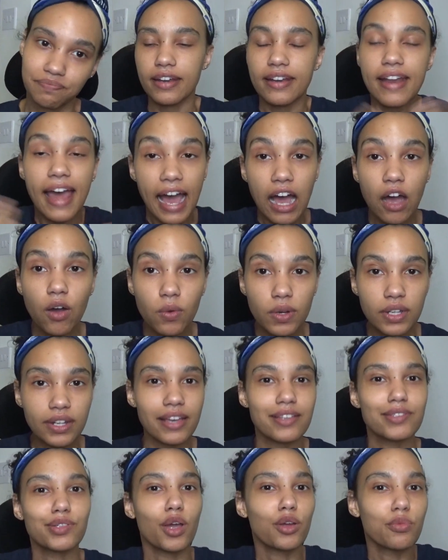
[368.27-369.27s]
Now
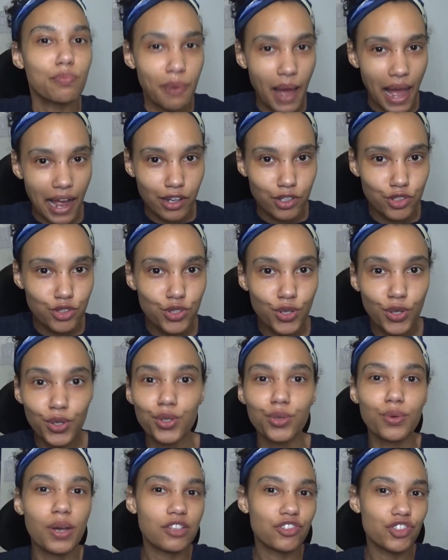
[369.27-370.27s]
let's go back
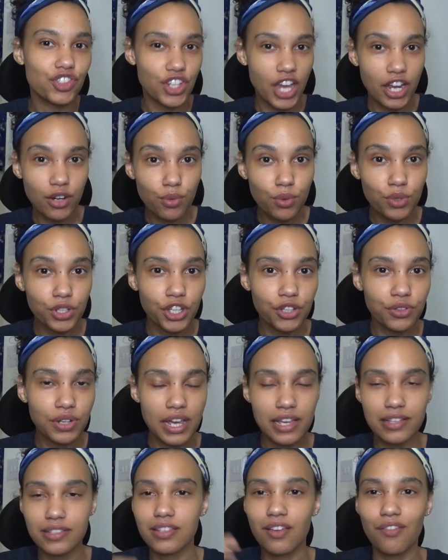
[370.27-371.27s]
to general
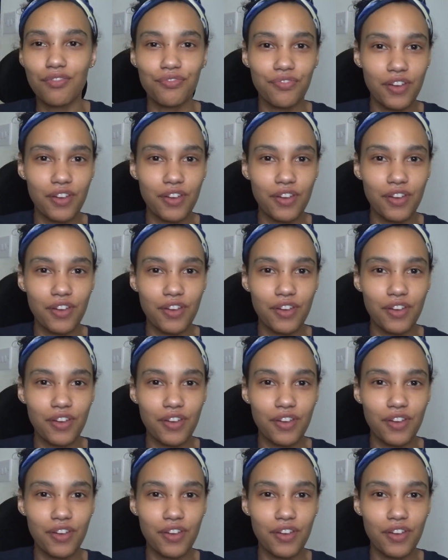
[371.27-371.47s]
units